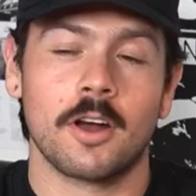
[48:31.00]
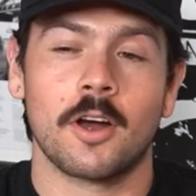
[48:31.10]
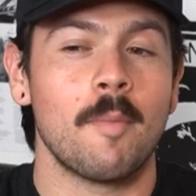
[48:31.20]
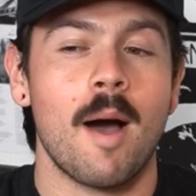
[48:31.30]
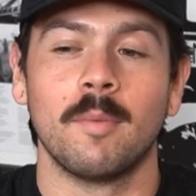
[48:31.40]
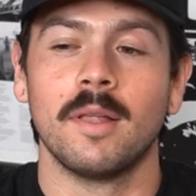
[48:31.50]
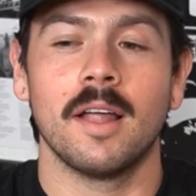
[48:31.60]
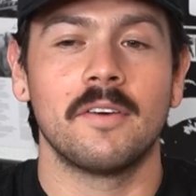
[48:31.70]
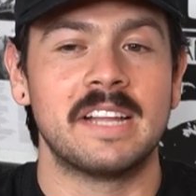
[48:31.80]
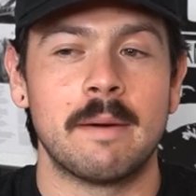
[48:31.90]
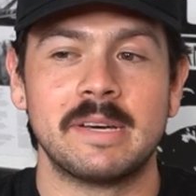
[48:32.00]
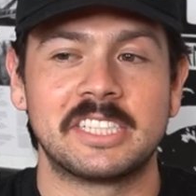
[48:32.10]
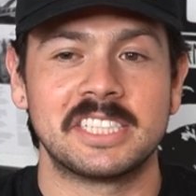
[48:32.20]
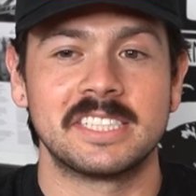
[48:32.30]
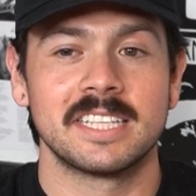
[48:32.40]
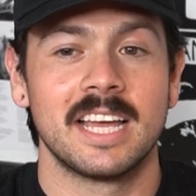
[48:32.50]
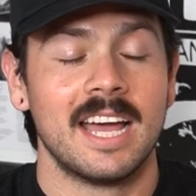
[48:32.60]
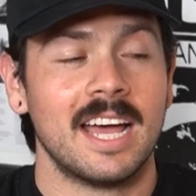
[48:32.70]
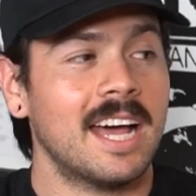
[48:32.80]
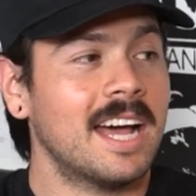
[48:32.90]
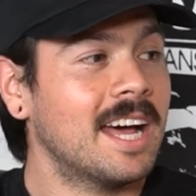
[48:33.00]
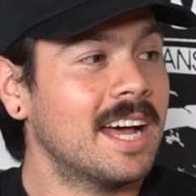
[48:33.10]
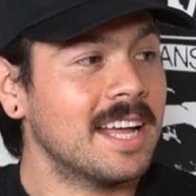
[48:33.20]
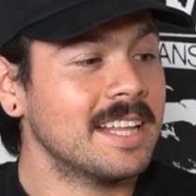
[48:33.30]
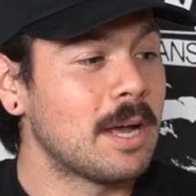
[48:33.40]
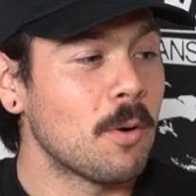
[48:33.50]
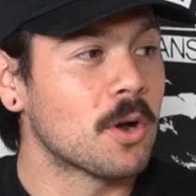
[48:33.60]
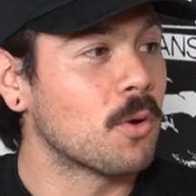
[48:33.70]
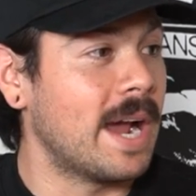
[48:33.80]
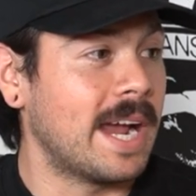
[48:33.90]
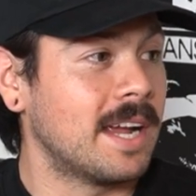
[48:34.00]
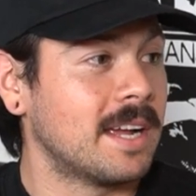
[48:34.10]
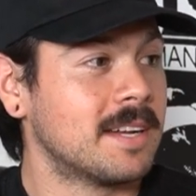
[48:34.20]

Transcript: her mom loved them bitches. They were great.